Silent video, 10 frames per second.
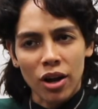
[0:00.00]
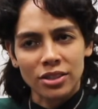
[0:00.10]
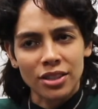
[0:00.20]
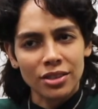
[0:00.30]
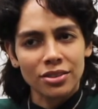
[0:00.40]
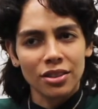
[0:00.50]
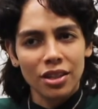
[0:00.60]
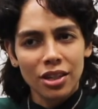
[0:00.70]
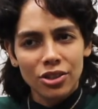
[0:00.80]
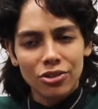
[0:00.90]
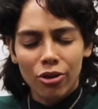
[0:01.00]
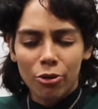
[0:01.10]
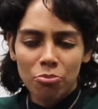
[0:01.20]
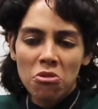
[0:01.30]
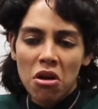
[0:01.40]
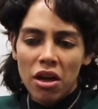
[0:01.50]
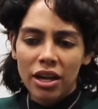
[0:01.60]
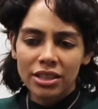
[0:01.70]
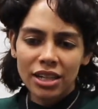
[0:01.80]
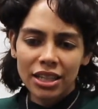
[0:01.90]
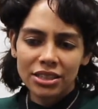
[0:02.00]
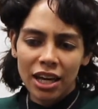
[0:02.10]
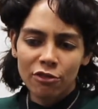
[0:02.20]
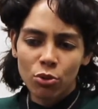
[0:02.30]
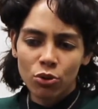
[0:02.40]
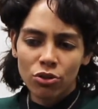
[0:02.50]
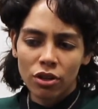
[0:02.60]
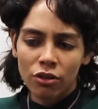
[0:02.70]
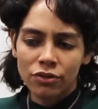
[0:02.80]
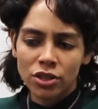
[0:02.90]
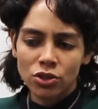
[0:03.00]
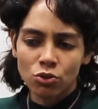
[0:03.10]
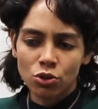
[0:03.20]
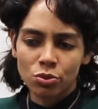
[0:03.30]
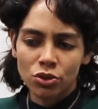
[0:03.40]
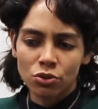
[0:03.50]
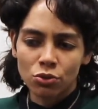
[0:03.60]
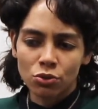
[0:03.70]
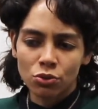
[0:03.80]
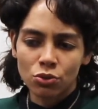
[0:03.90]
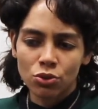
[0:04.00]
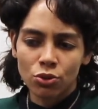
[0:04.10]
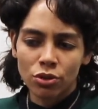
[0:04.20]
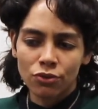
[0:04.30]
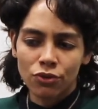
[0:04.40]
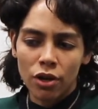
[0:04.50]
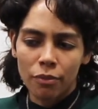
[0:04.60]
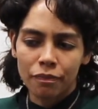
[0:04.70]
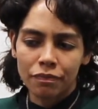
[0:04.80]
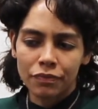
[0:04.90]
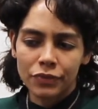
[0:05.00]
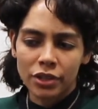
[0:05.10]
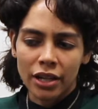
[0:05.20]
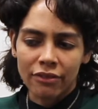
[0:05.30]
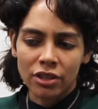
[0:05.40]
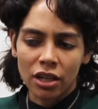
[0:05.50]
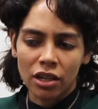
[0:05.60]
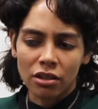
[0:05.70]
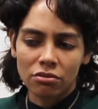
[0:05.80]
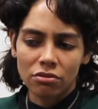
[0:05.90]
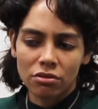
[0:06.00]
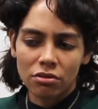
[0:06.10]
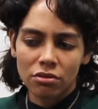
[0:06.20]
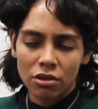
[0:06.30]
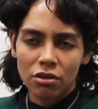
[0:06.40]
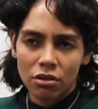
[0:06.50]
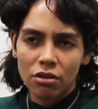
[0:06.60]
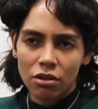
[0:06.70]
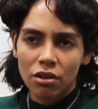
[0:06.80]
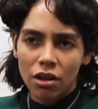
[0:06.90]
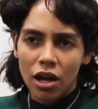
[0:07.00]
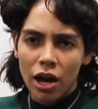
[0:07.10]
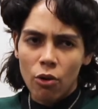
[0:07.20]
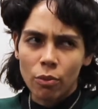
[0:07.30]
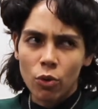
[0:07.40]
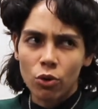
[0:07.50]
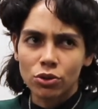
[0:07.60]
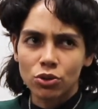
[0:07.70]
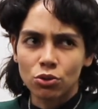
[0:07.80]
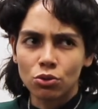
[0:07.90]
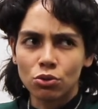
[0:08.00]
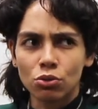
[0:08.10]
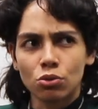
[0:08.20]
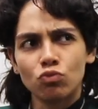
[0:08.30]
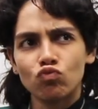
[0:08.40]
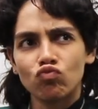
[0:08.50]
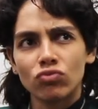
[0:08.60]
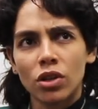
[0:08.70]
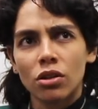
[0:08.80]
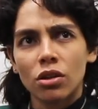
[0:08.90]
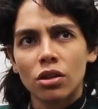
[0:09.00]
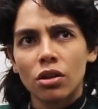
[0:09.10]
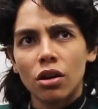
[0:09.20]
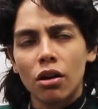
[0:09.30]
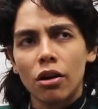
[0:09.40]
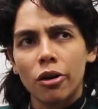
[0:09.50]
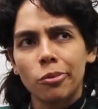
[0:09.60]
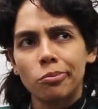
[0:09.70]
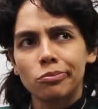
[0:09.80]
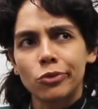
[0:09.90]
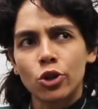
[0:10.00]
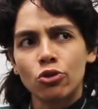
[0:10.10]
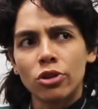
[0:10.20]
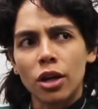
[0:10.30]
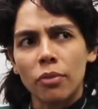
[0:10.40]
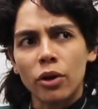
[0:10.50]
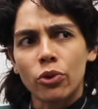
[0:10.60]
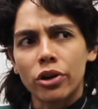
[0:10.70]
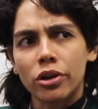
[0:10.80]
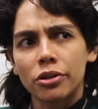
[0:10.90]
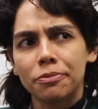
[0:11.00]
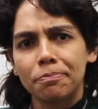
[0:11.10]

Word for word: process. So it's nice to have both of these groups to sort of um, to navigate how I'm going to um, create my work.